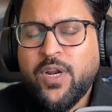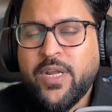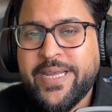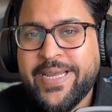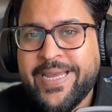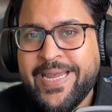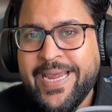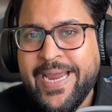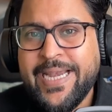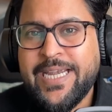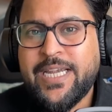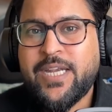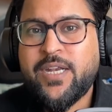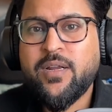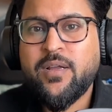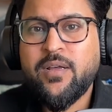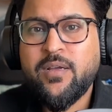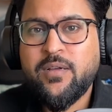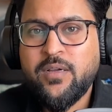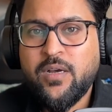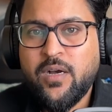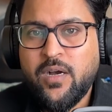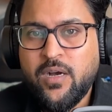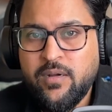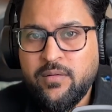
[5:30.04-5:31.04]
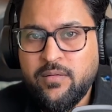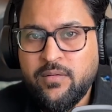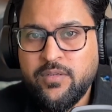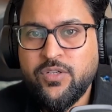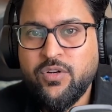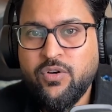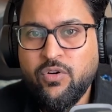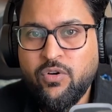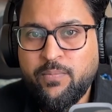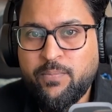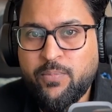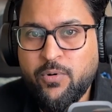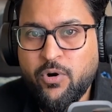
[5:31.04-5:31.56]
are get,
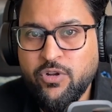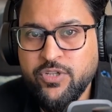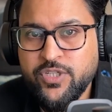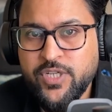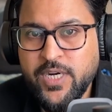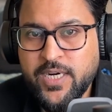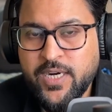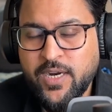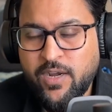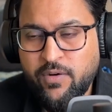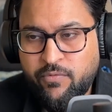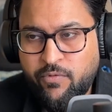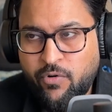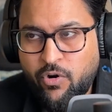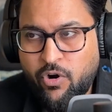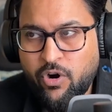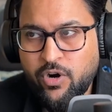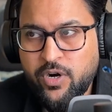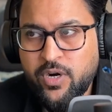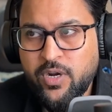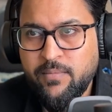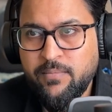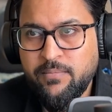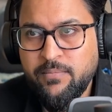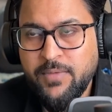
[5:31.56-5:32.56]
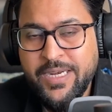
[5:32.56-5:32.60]
project award,